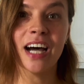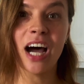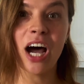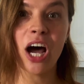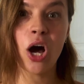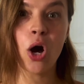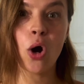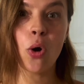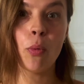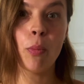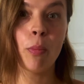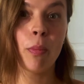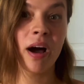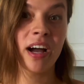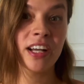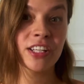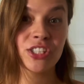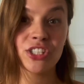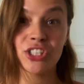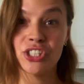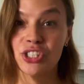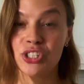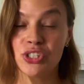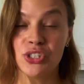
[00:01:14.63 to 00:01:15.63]
how
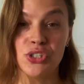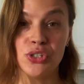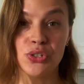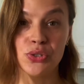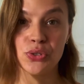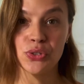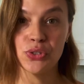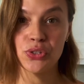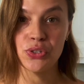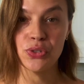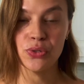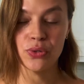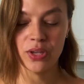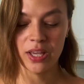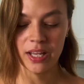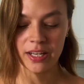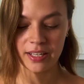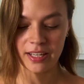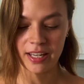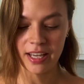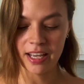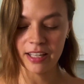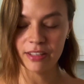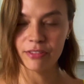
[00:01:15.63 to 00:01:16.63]
much juice you
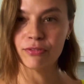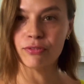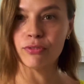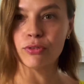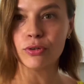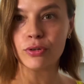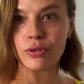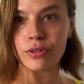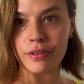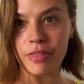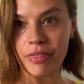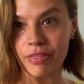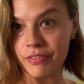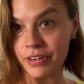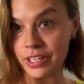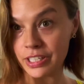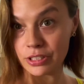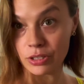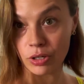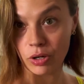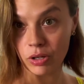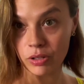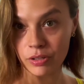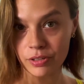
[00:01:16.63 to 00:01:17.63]
can get for
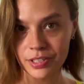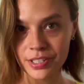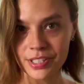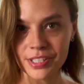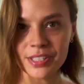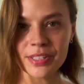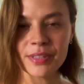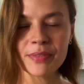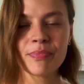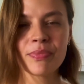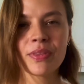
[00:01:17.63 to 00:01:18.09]
$3.